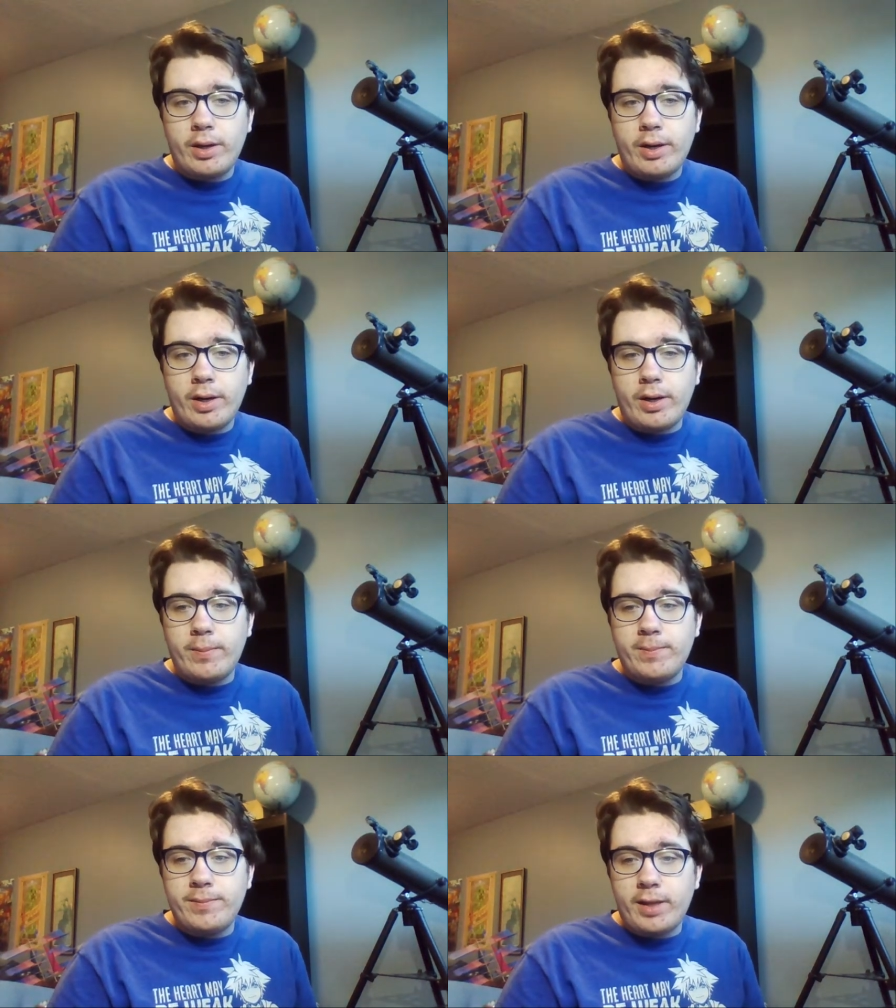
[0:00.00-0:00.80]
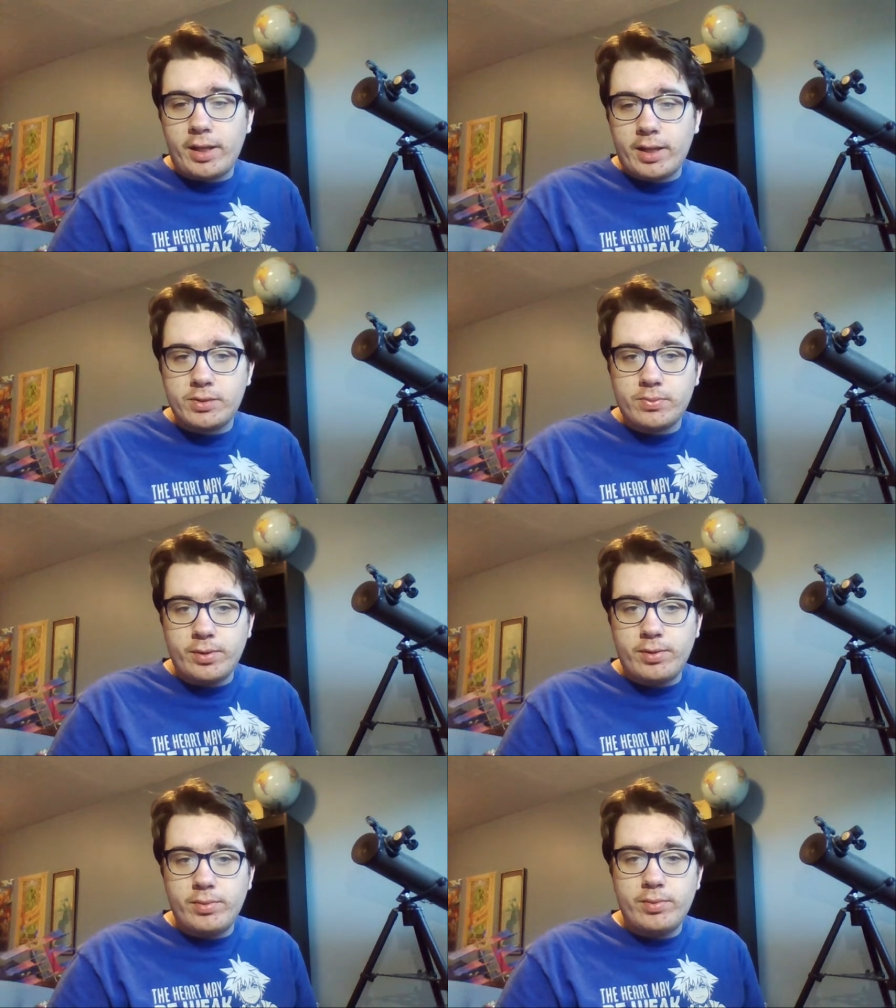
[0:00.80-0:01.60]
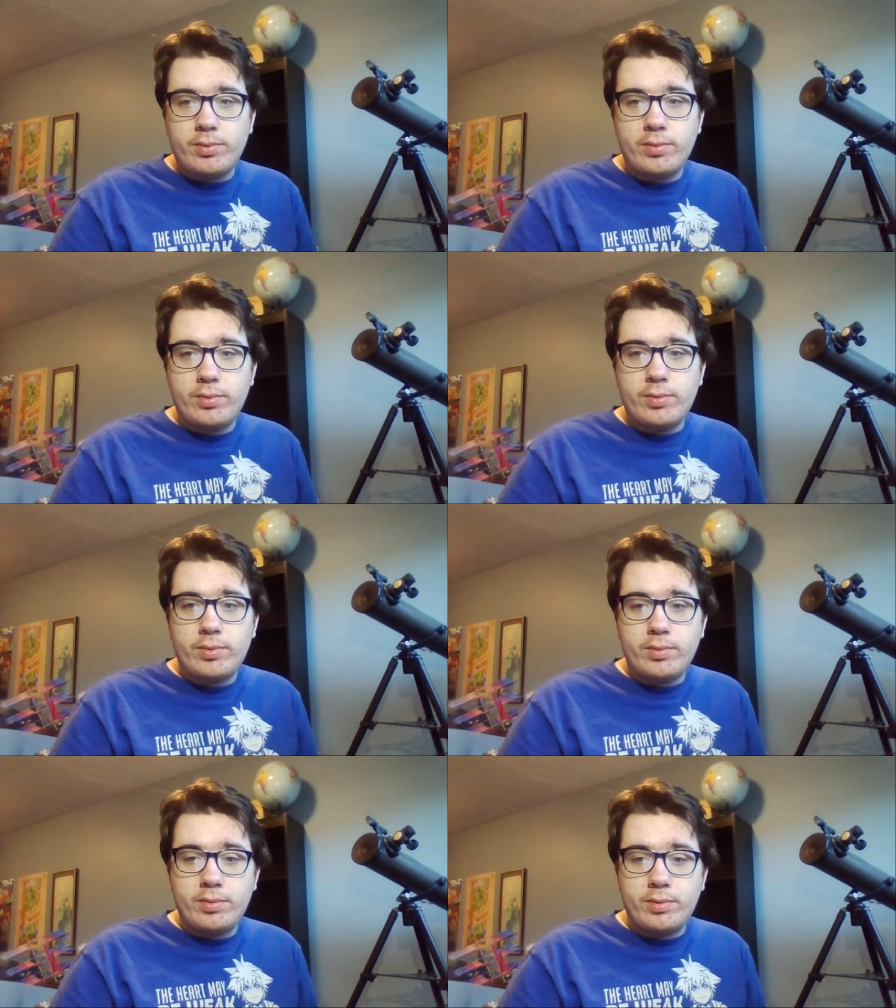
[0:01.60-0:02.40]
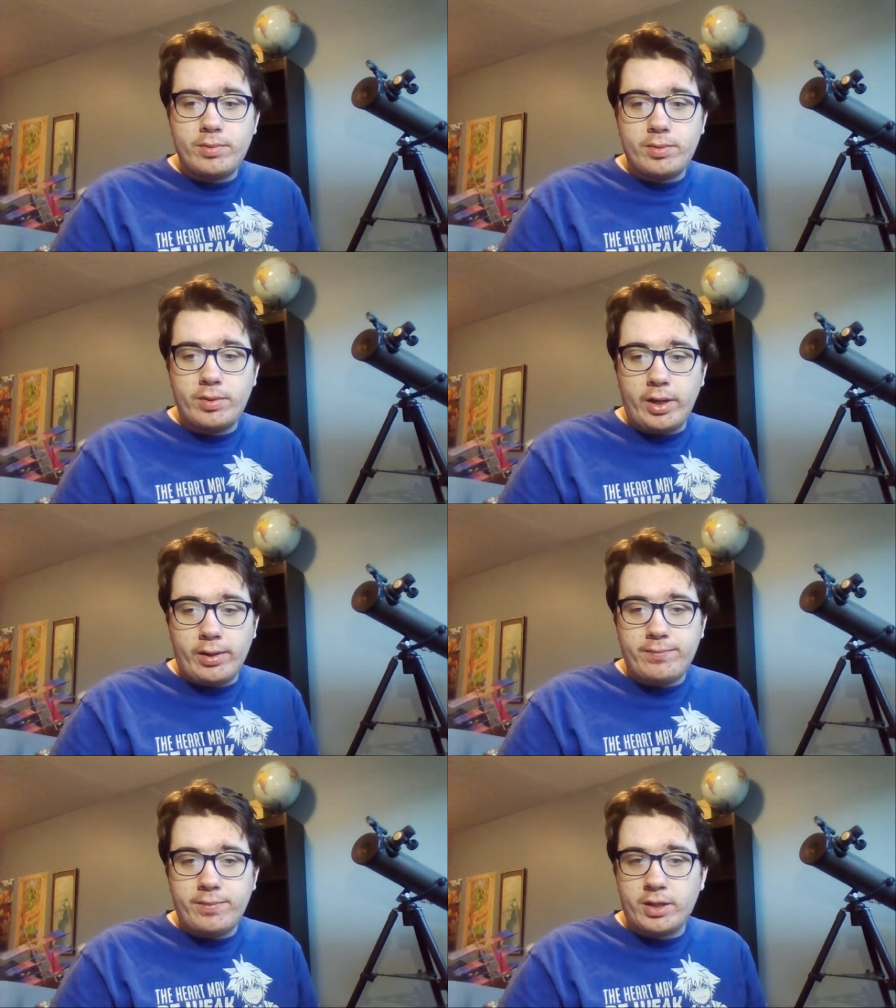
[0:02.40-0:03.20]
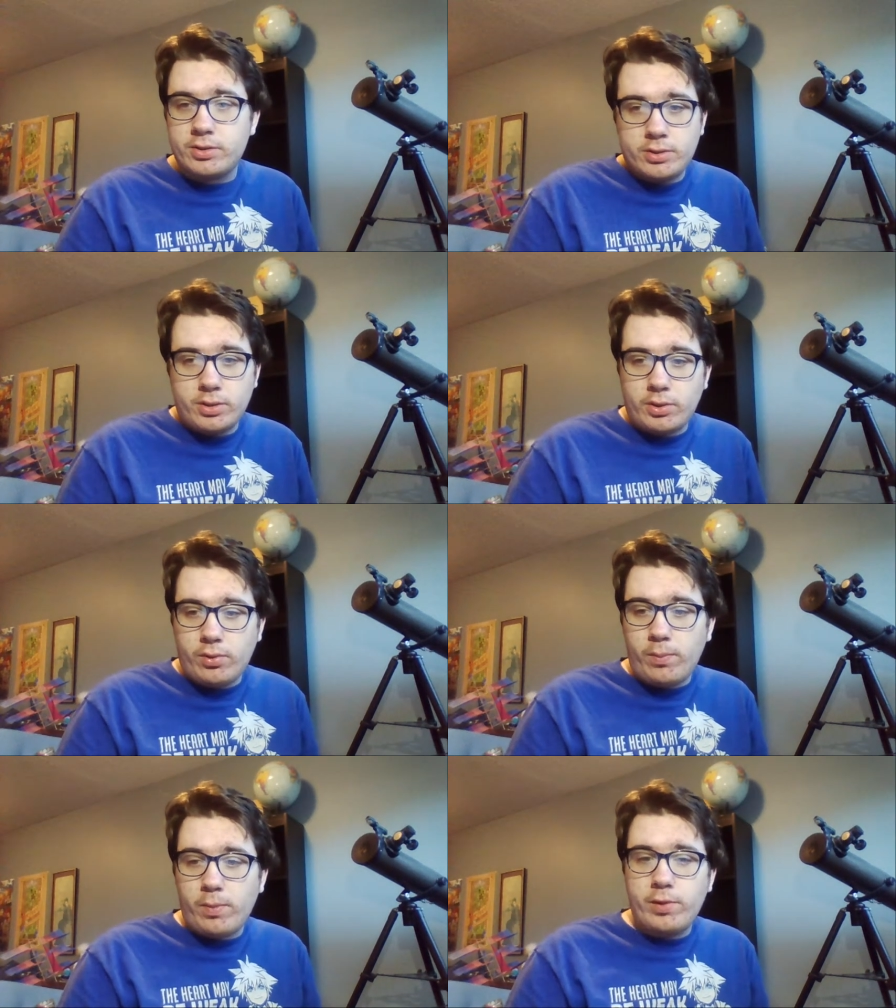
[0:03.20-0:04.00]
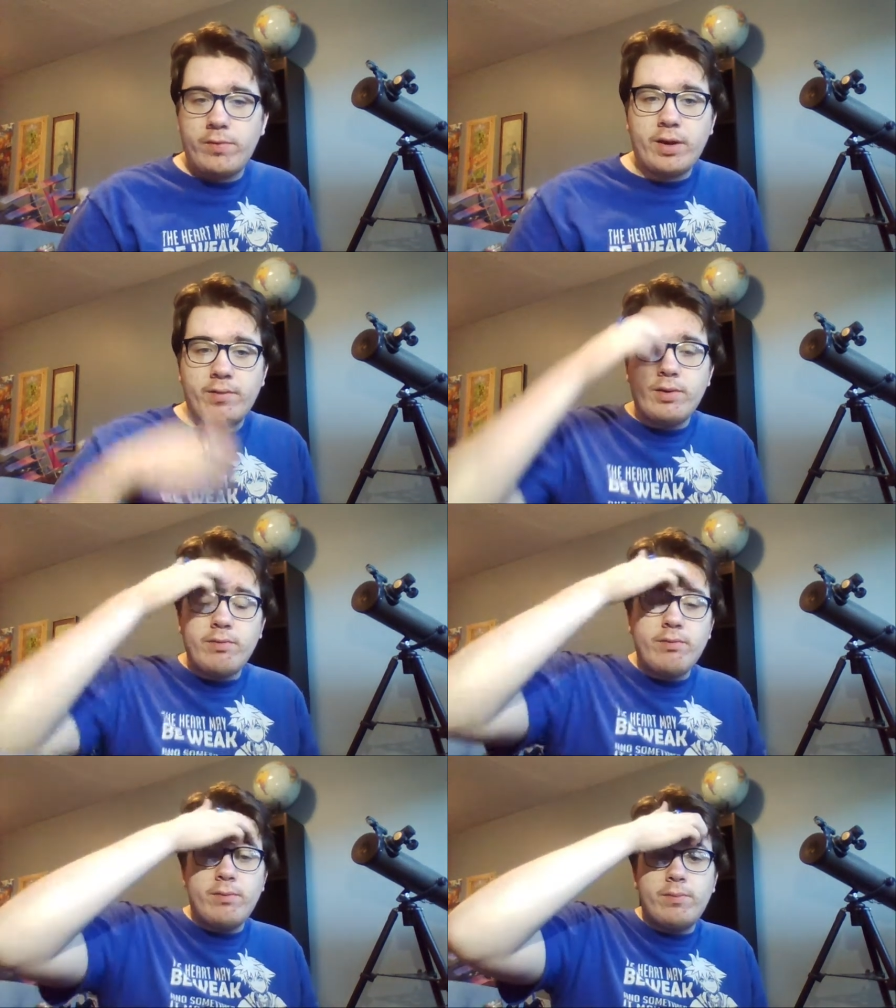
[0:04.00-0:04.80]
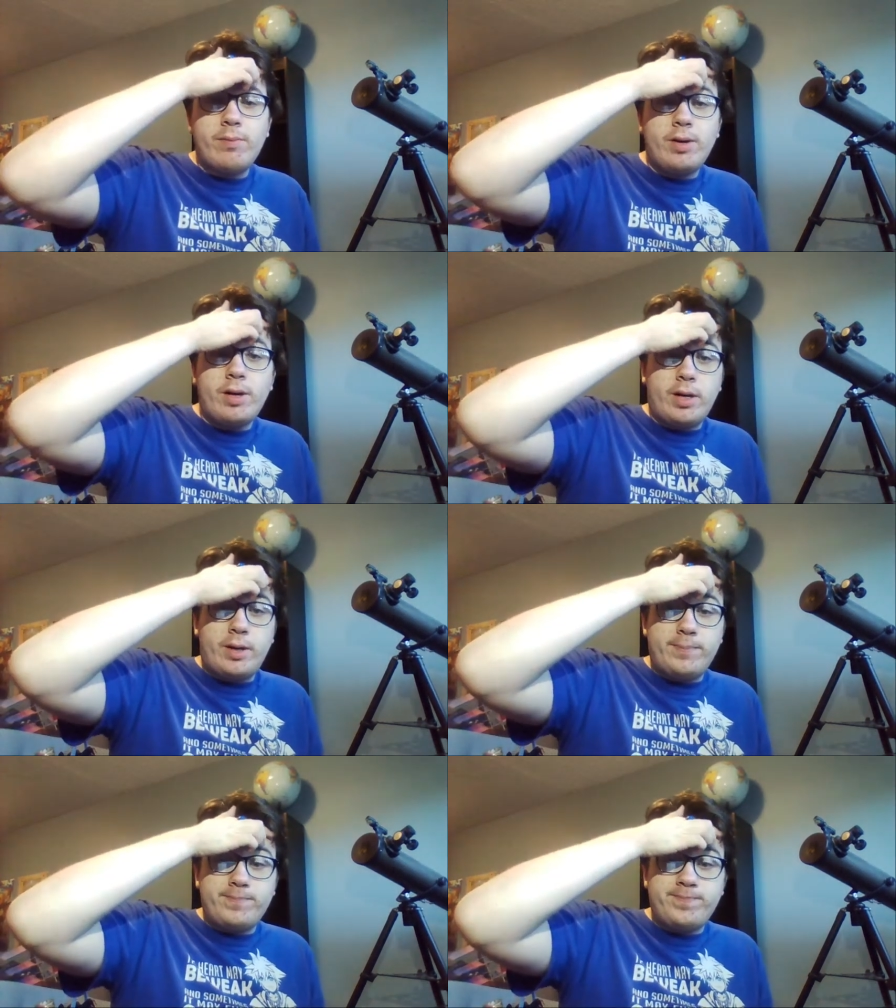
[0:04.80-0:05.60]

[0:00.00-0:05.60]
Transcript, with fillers: Um, and that's what, yeah, that's the whole point of that um,